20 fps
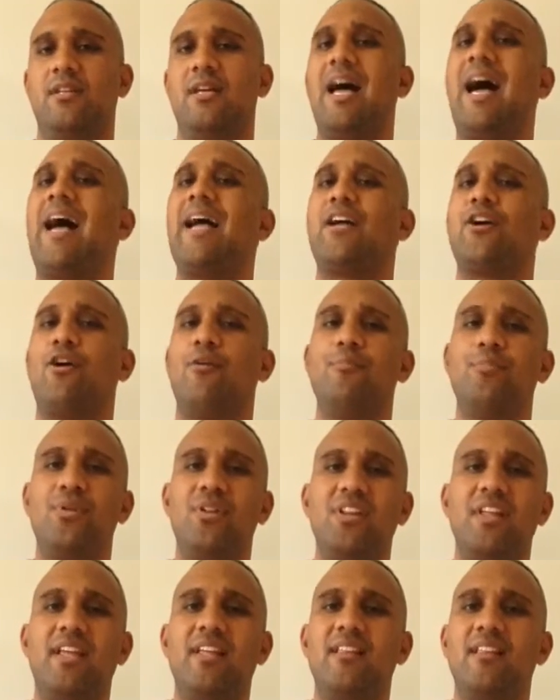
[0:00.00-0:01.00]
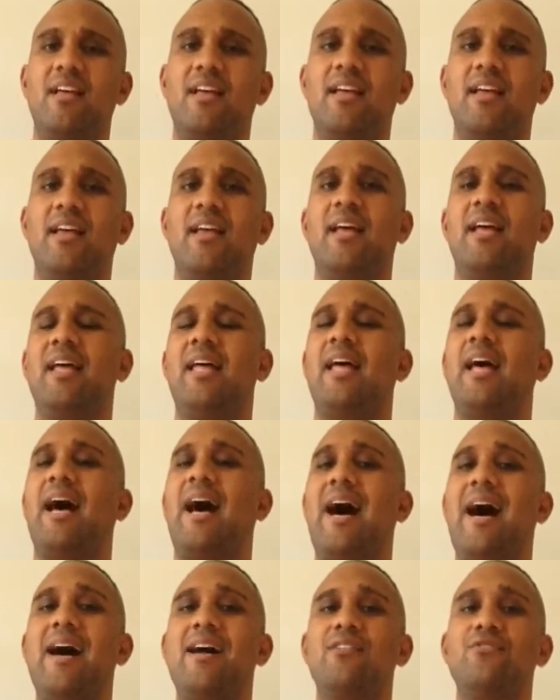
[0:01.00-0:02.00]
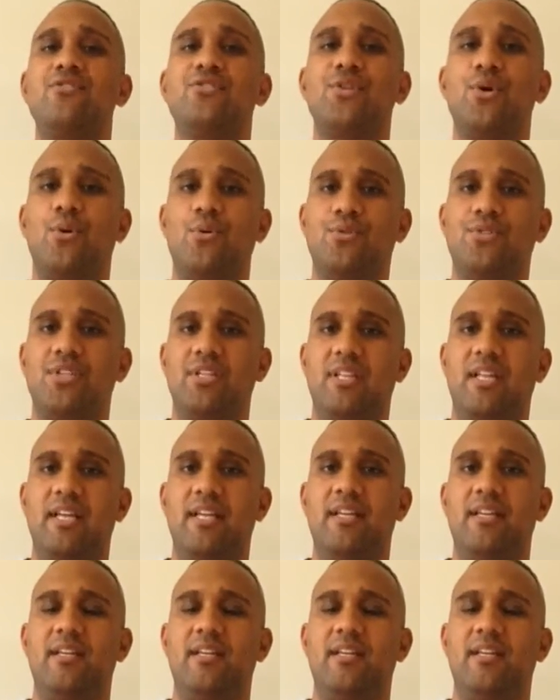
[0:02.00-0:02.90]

I completely and totally